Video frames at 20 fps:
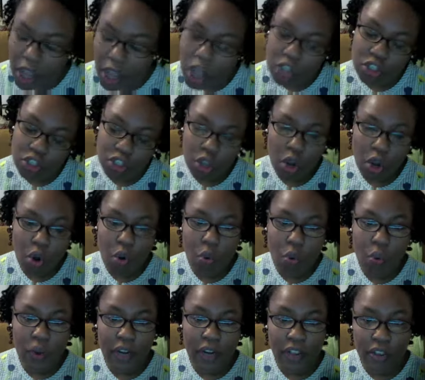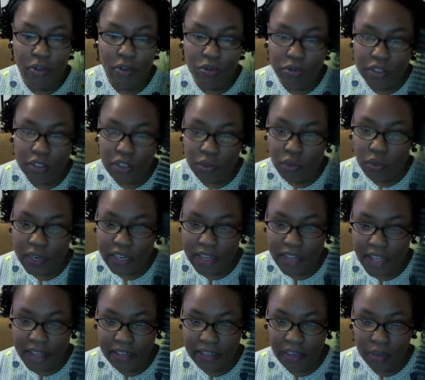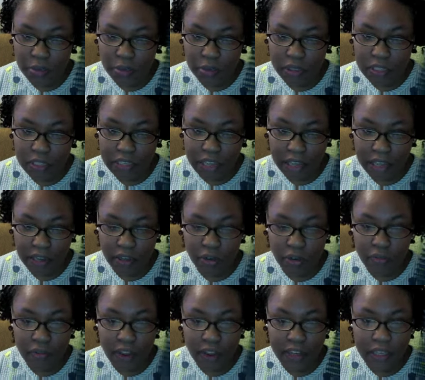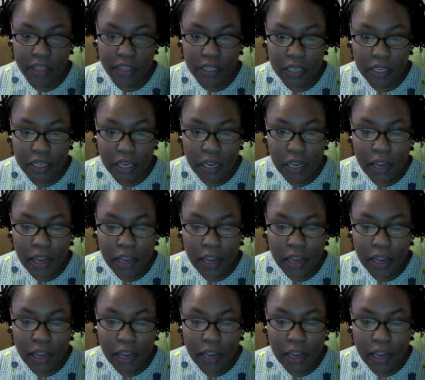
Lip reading: So when I used the Dad Double Detangler finally